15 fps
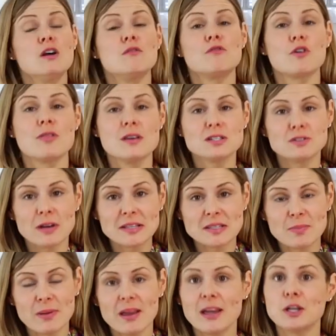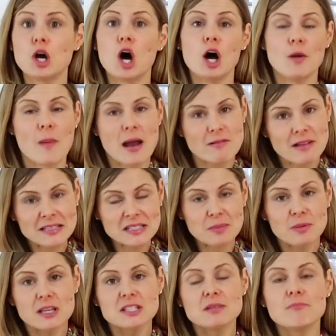For this recipe and all my
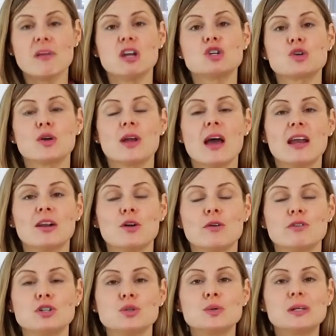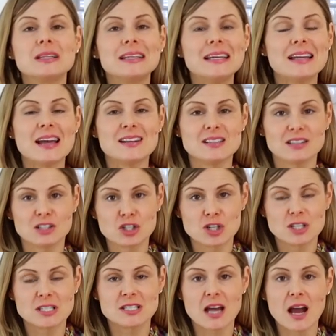recipes, make sure you head on over to
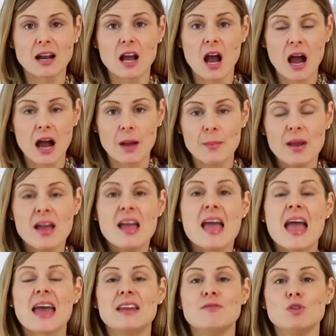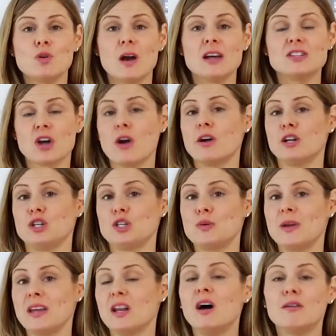cleananddelicious.com. And if you guys aren't doing it